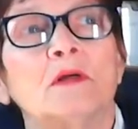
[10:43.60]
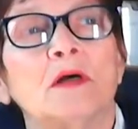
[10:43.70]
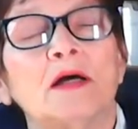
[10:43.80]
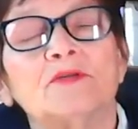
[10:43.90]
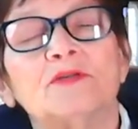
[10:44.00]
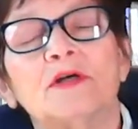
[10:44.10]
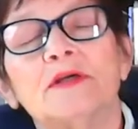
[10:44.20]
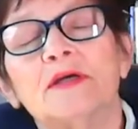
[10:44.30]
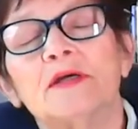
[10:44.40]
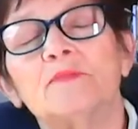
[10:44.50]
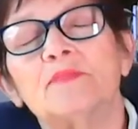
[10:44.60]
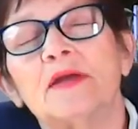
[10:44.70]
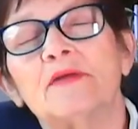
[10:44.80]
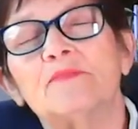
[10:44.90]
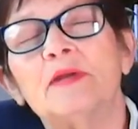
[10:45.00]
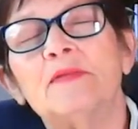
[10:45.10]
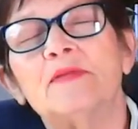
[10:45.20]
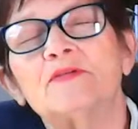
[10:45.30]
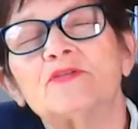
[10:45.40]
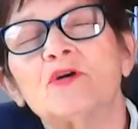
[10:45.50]
I'll tell you, and
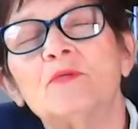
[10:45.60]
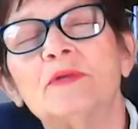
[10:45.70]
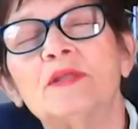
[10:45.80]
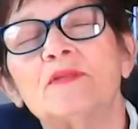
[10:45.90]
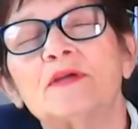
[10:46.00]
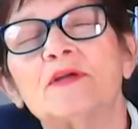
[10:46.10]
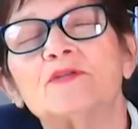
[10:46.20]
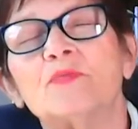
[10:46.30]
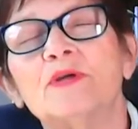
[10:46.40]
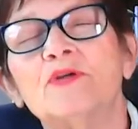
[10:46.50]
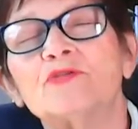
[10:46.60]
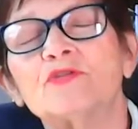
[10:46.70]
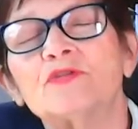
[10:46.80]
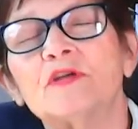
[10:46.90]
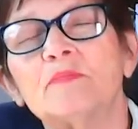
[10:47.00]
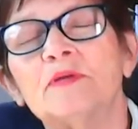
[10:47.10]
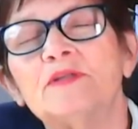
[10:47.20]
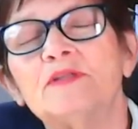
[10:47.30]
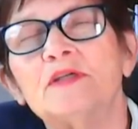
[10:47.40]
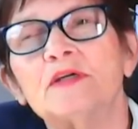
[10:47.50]
there's so many things. We used to think
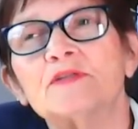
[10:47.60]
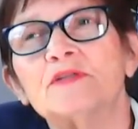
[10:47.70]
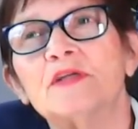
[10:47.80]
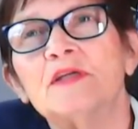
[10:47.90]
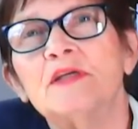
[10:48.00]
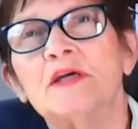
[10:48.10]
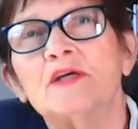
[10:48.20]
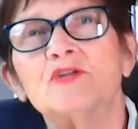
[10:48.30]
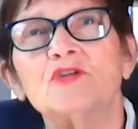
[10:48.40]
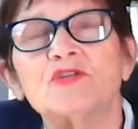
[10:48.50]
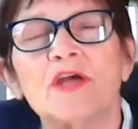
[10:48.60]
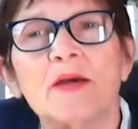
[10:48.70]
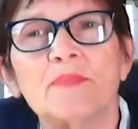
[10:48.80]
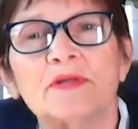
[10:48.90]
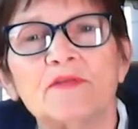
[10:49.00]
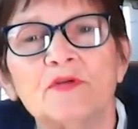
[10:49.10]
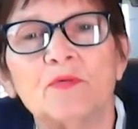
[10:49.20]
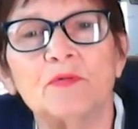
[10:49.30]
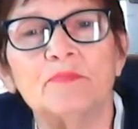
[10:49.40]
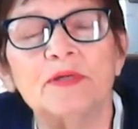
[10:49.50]
PTSD just happened if you
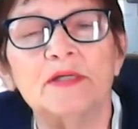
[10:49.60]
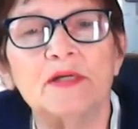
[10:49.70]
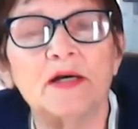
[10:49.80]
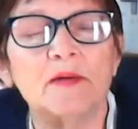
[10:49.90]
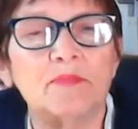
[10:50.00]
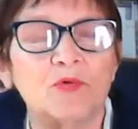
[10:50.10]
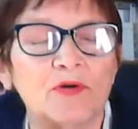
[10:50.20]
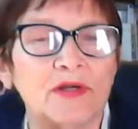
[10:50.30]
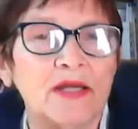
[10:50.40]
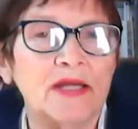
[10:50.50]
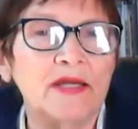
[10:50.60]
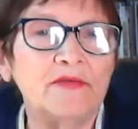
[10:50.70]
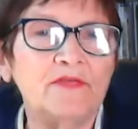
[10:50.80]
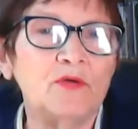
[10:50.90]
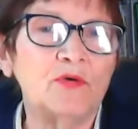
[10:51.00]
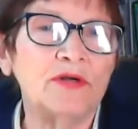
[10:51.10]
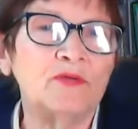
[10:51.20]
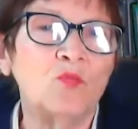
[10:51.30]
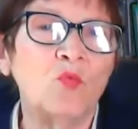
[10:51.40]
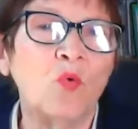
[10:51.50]
were beat up or if you were
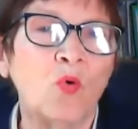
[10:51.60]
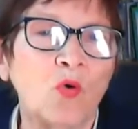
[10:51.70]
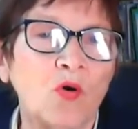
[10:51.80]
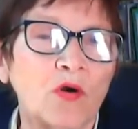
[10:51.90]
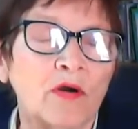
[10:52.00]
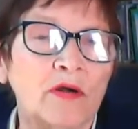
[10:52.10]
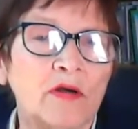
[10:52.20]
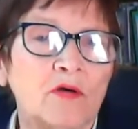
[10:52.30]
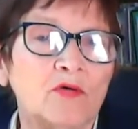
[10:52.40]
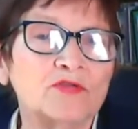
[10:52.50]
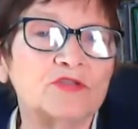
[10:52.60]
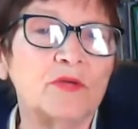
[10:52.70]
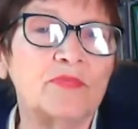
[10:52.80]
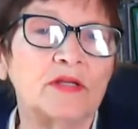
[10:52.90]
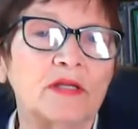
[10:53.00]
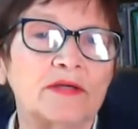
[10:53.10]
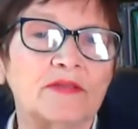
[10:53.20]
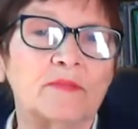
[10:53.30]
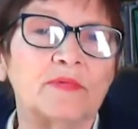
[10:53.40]
in war or something like that.